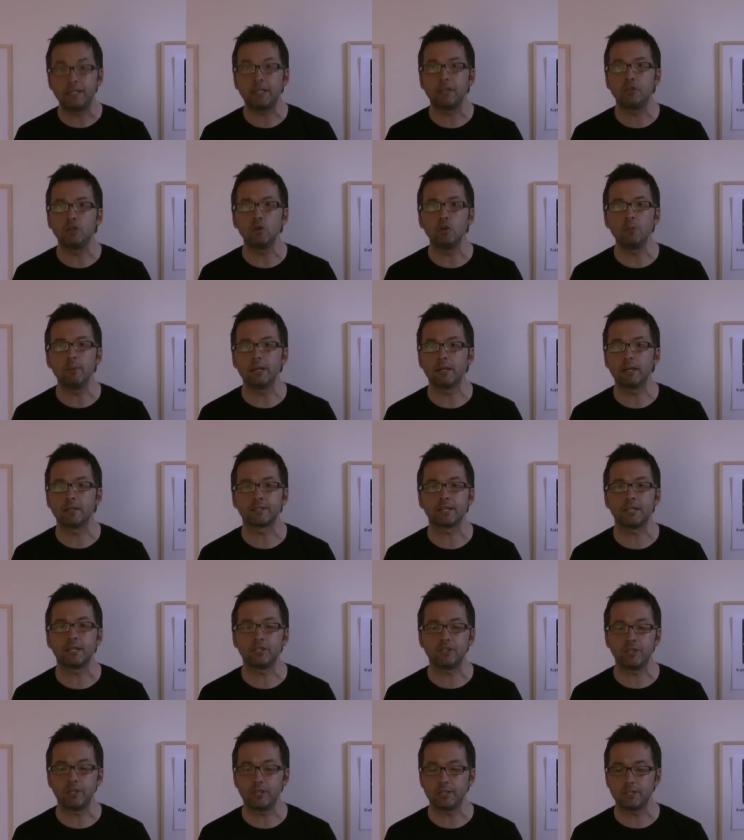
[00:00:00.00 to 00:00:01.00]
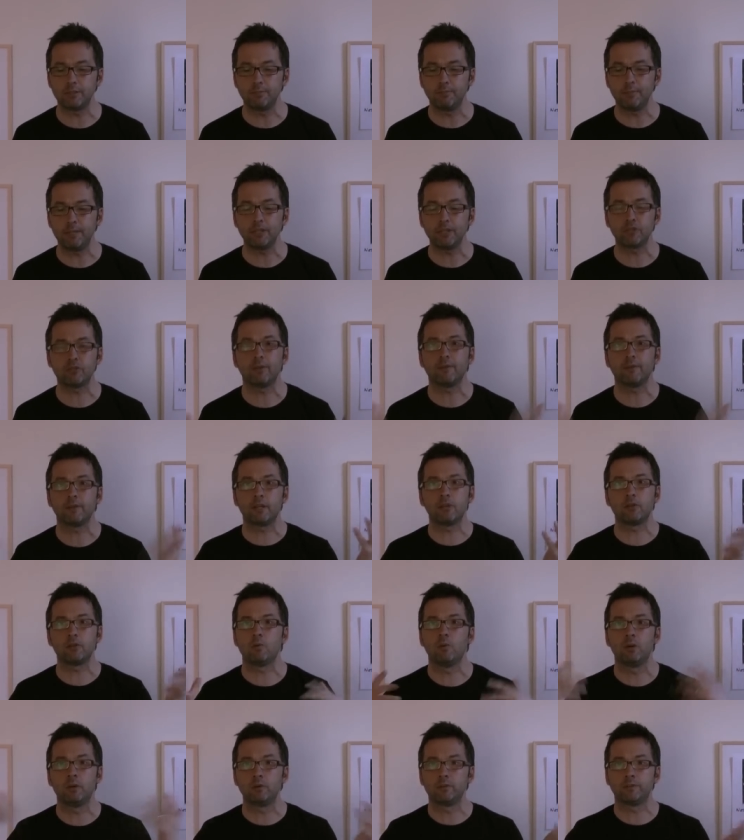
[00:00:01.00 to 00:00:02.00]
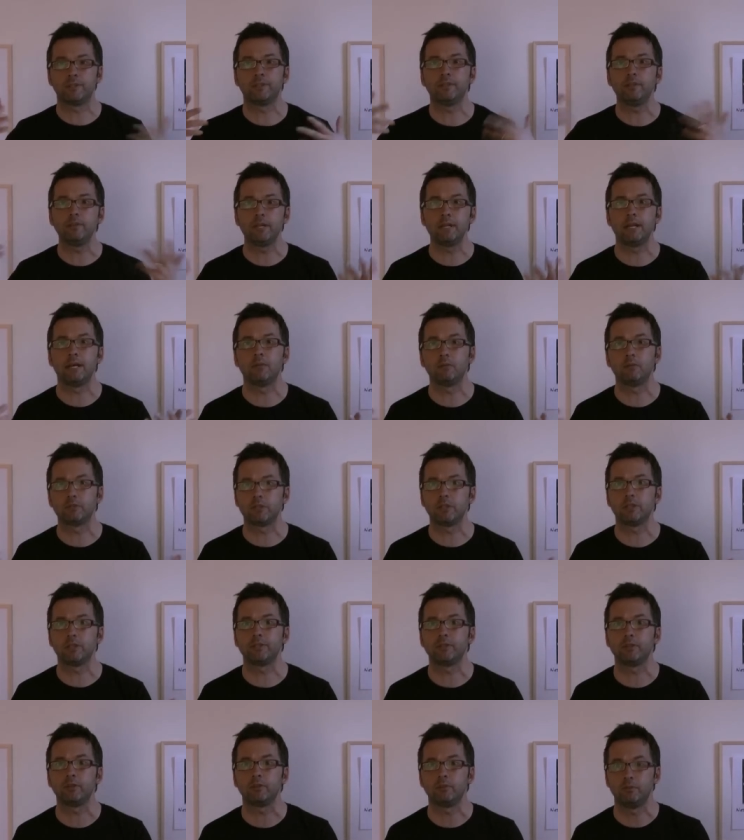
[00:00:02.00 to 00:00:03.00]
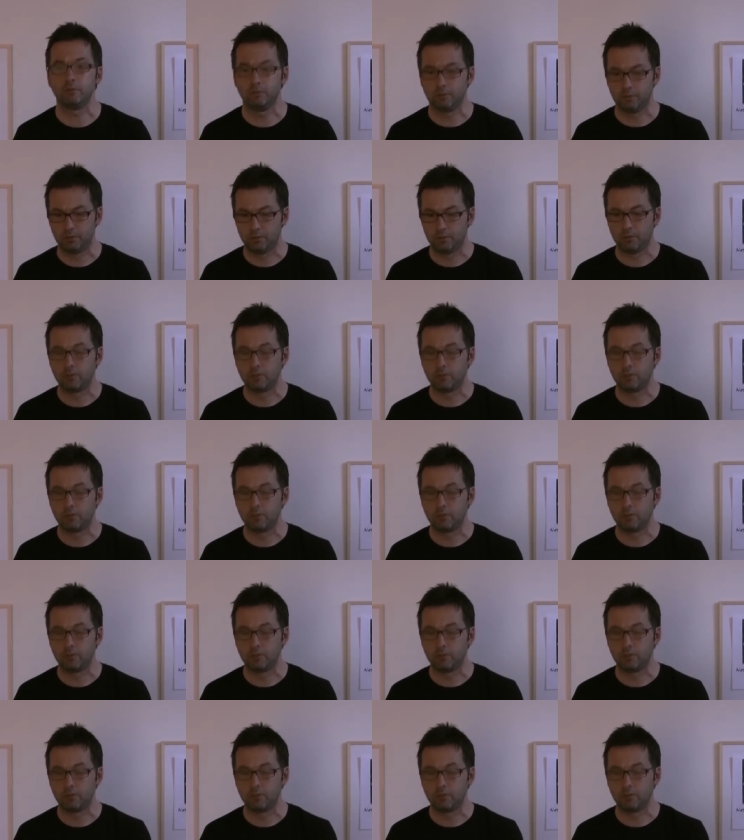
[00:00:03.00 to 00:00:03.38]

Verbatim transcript: Now normally I'd say cheers and beer, Trev. I don't know what to do now. What should I do?